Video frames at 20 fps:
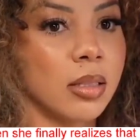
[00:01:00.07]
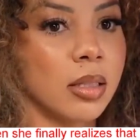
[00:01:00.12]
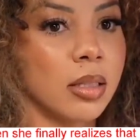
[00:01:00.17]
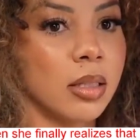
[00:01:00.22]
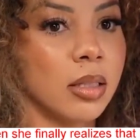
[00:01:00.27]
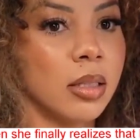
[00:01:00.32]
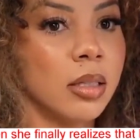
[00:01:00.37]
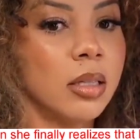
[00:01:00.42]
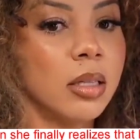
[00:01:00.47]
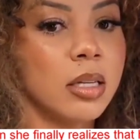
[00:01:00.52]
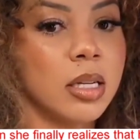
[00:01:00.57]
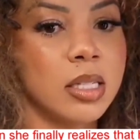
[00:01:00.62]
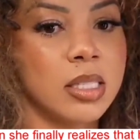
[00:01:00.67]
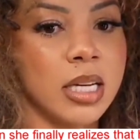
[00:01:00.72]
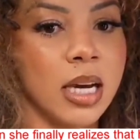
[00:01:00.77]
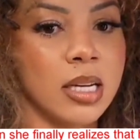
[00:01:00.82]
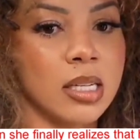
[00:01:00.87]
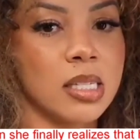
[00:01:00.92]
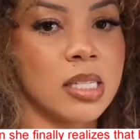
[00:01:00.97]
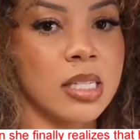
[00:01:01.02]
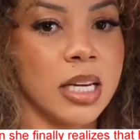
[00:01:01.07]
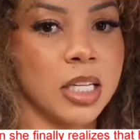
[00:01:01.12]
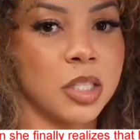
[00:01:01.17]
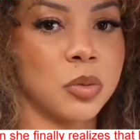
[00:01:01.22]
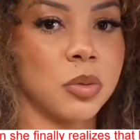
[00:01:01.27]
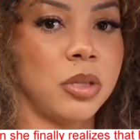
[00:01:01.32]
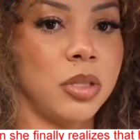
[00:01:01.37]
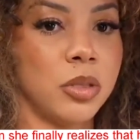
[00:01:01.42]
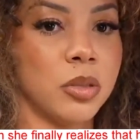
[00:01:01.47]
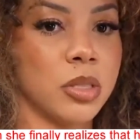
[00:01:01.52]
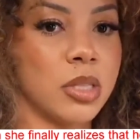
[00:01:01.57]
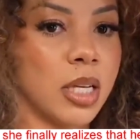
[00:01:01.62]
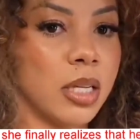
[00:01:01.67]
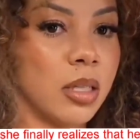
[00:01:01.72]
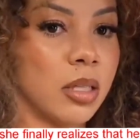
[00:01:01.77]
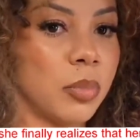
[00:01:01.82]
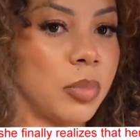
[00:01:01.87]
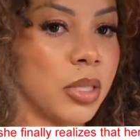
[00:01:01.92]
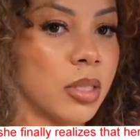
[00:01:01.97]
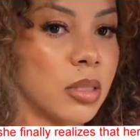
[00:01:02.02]
looked at sex with you as
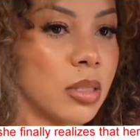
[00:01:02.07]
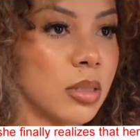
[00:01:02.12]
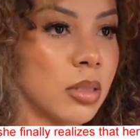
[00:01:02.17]
taking a piss.